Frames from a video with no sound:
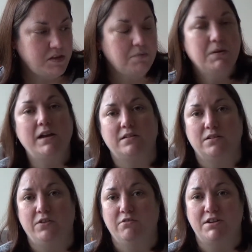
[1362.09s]
But yes,
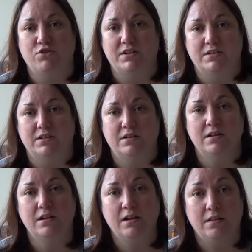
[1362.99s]
if you're interested,
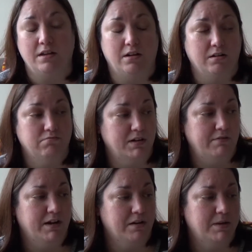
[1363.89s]
I really
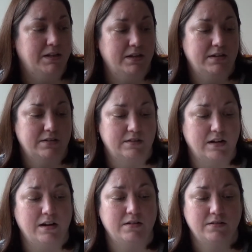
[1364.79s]
recommend these. So
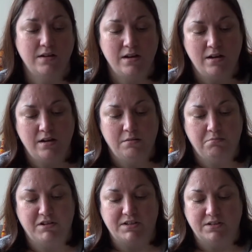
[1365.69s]
it's
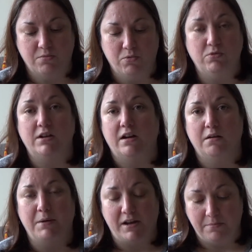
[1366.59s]
printed on watercolour
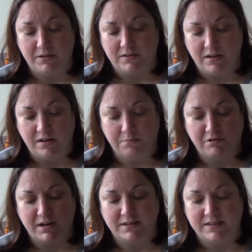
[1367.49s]
paper, so you can
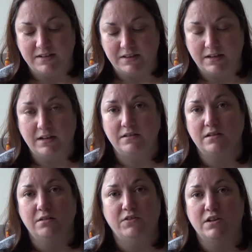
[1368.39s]
practice in there.
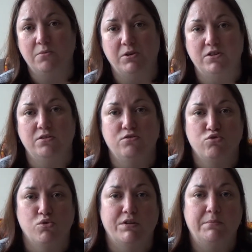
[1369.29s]
So if you don't want to do the
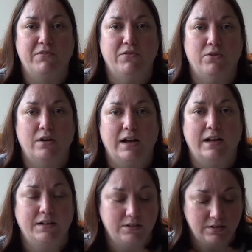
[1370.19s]
drawing
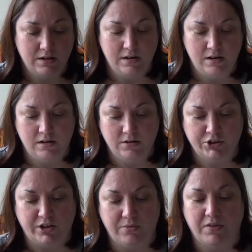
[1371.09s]
beforehand,
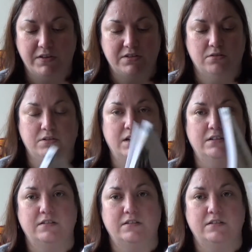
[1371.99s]
show you one that's not done.